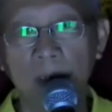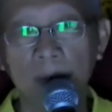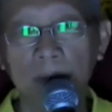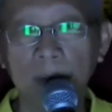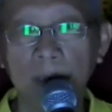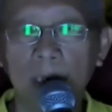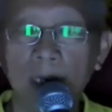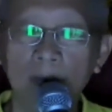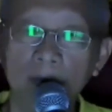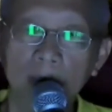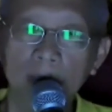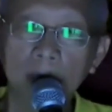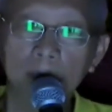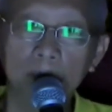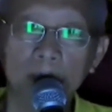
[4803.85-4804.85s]
Don't
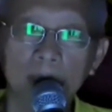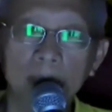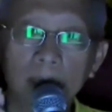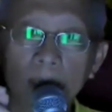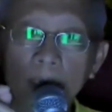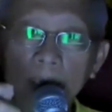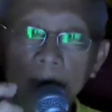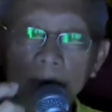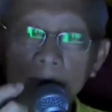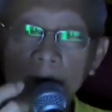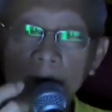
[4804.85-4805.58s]
after perceive,